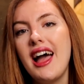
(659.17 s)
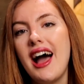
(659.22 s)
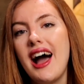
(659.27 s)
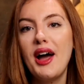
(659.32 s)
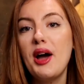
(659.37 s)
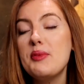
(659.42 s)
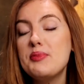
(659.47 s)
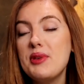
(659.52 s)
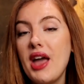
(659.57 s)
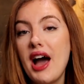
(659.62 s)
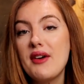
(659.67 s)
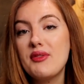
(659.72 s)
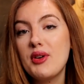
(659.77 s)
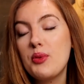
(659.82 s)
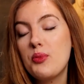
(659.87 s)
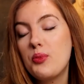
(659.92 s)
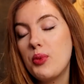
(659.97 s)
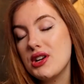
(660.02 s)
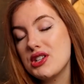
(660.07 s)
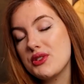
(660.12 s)
I hope you have a
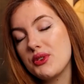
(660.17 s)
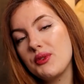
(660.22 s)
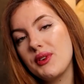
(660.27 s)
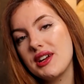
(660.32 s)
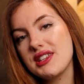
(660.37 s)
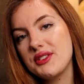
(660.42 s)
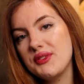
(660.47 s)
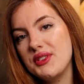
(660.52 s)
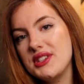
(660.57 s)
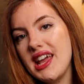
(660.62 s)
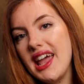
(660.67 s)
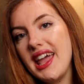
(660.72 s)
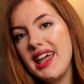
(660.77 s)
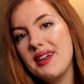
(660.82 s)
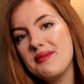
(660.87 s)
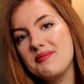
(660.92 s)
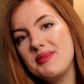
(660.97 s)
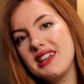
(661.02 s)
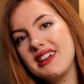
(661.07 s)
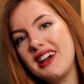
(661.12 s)
wonderful rest of your
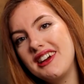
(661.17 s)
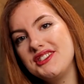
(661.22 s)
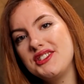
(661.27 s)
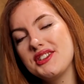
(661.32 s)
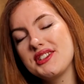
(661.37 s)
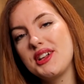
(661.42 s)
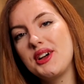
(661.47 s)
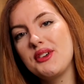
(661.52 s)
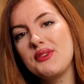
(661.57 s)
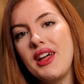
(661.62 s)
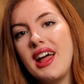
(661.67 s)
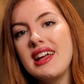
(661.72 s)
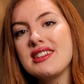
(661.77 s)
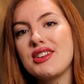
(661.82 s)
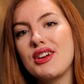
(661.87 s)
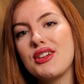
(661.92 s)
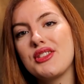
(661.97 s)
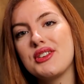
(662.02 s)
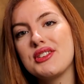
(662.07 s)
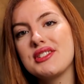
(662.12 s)
day. Be kind to yourself and
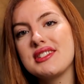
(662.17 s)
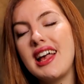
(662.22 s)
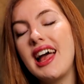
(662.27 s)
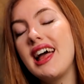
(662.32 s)
others,